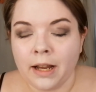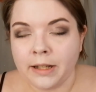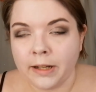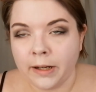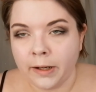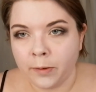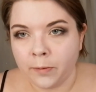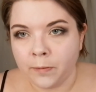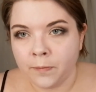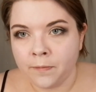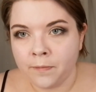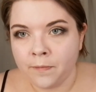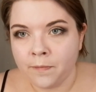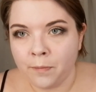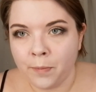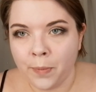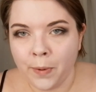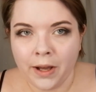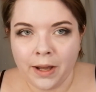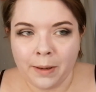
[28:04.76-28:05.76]
I do.
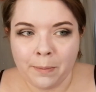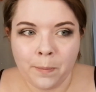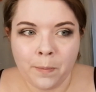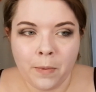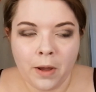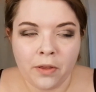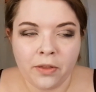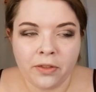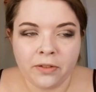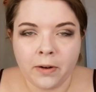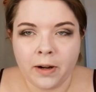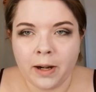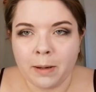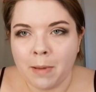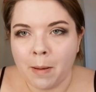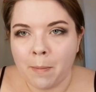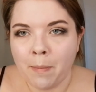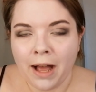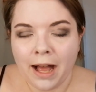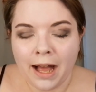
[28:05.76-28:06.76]
But I'll throw it in
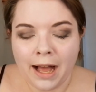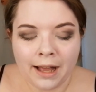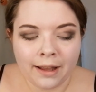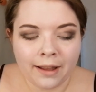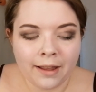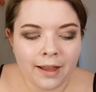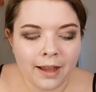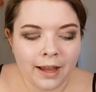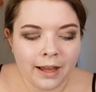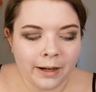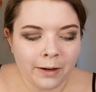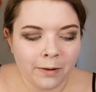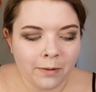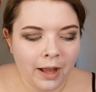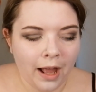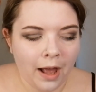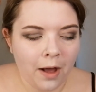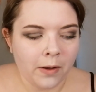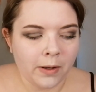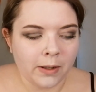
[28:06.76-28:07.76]
my bag and it'll
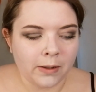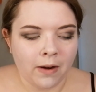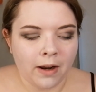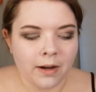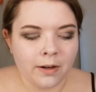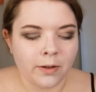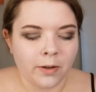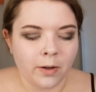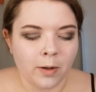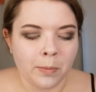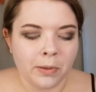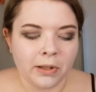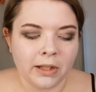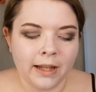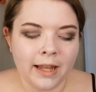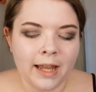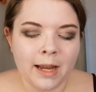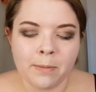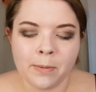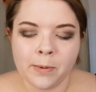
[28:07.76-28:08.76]
get all scratched up and the
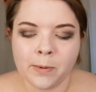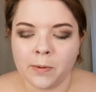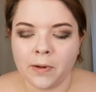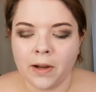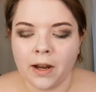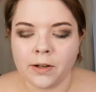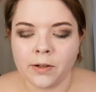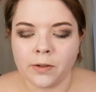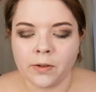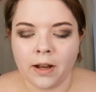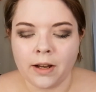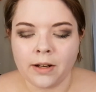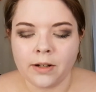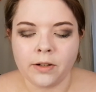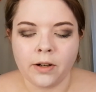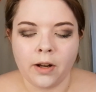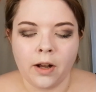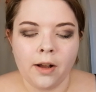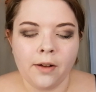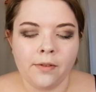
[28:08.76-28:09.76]
labels will get
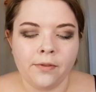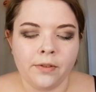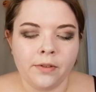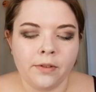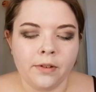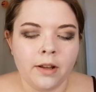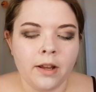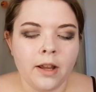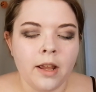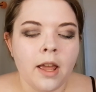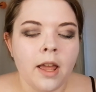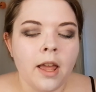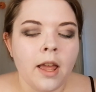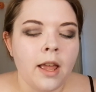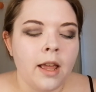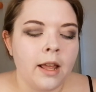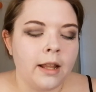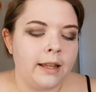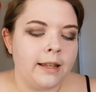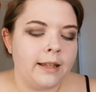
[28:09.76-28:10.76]
scratched off and
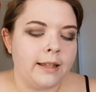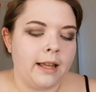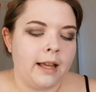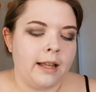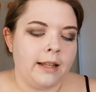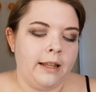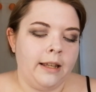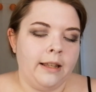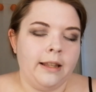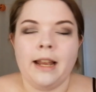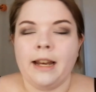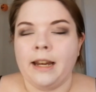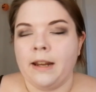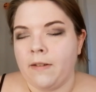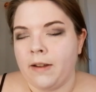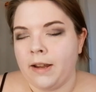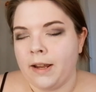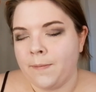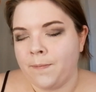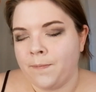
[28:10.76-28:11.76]
this, that and the other anyway.
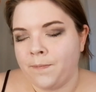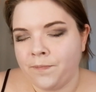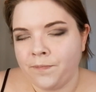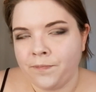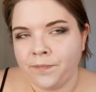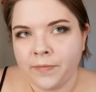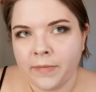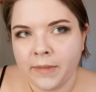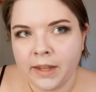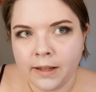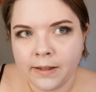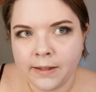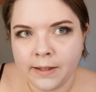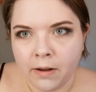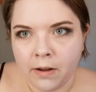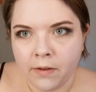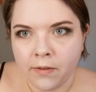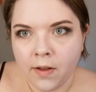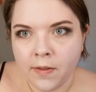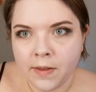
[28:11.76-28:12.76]

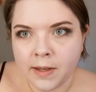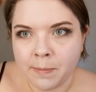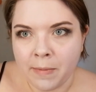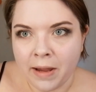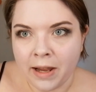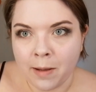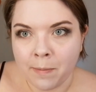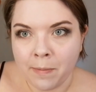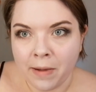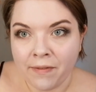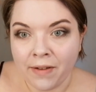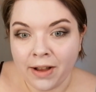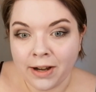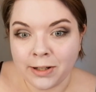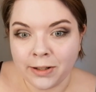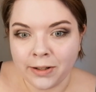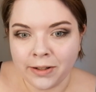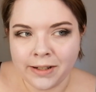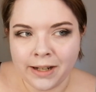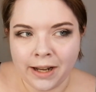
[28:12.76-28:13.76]
So I've got this makeup I've
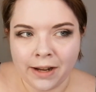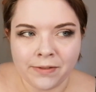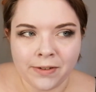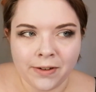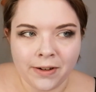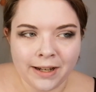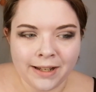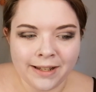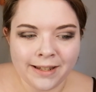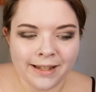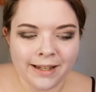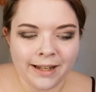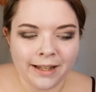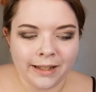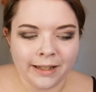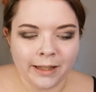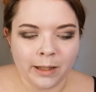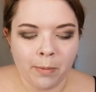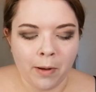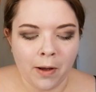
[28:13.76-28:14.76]
actually looked after and it's still
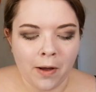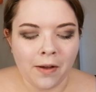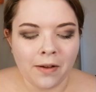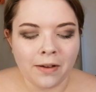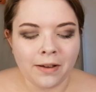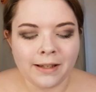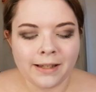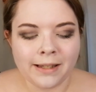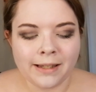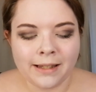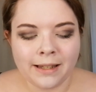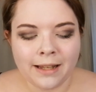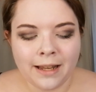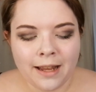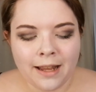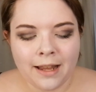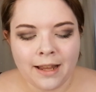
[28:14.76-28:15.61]
in the box.